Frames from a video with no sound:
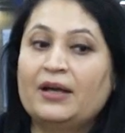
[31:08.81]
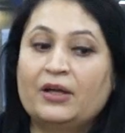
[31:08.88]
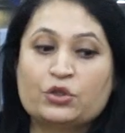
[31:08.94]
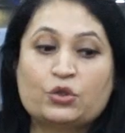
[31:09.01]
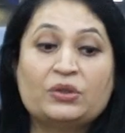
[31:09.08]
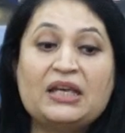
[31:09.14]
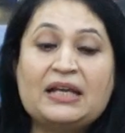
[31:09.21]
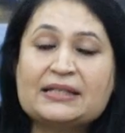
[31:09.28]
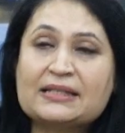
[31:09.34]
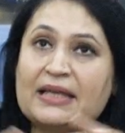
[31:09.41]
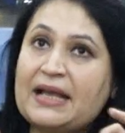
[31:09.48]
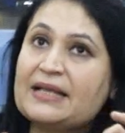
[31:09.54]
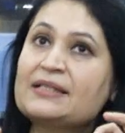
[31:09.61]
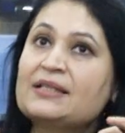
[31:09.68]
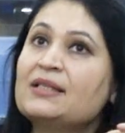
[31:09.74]
So these
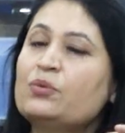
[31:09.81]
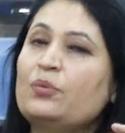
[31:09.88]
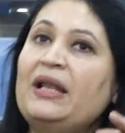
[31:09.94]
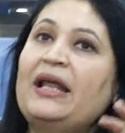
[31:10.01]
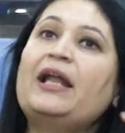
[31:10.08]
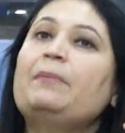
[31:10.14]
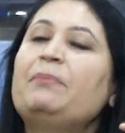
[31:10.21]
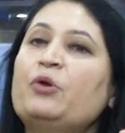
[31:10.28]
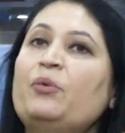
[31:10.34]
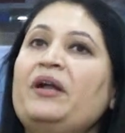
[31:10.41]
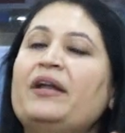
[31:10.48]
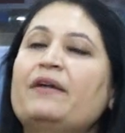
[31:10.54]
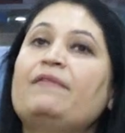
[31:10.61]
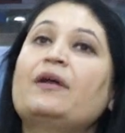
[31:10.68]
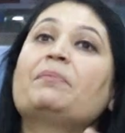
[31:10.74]
cases will help you in
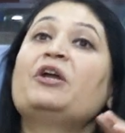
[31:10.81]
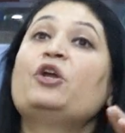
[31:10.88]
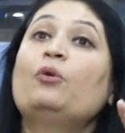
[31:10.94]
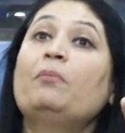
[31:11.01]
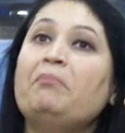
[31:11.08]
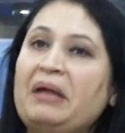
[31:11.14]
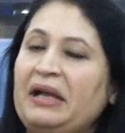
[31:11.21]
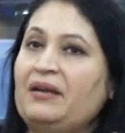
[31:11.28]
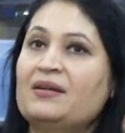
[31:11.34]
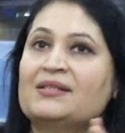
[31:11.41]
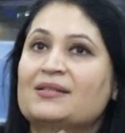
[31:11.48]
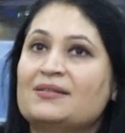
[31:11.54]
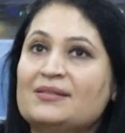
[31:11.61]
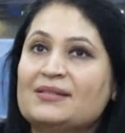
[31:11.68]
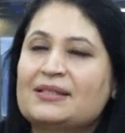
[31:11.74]
developing your meta
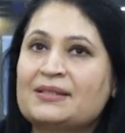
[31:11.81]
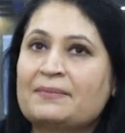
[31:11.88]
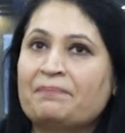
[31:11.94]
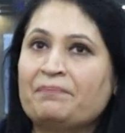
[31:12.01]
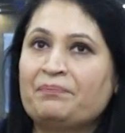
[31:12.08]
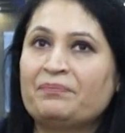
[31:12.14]
skills.